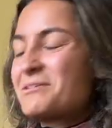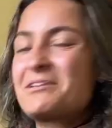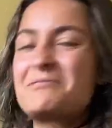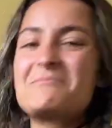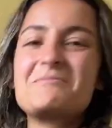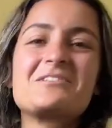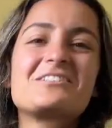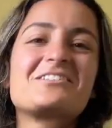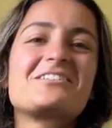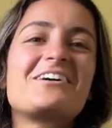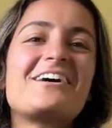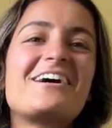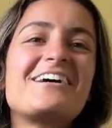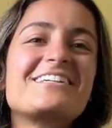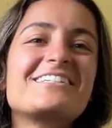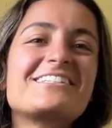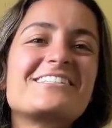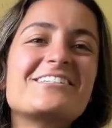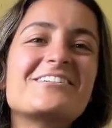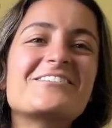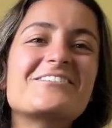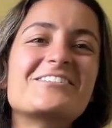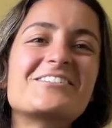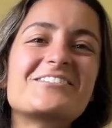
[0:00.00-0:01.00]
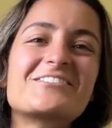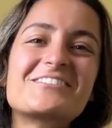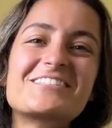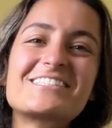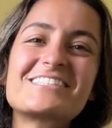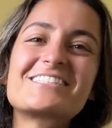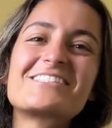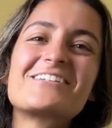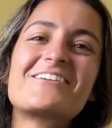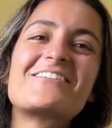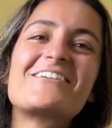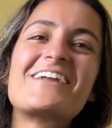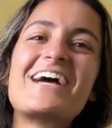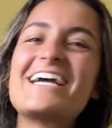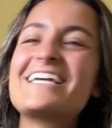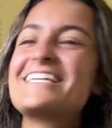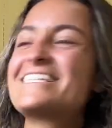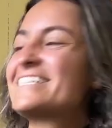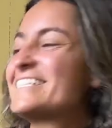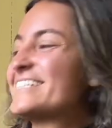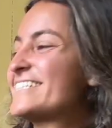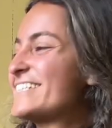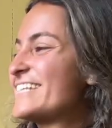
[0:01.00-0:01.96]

massage, which was so nice.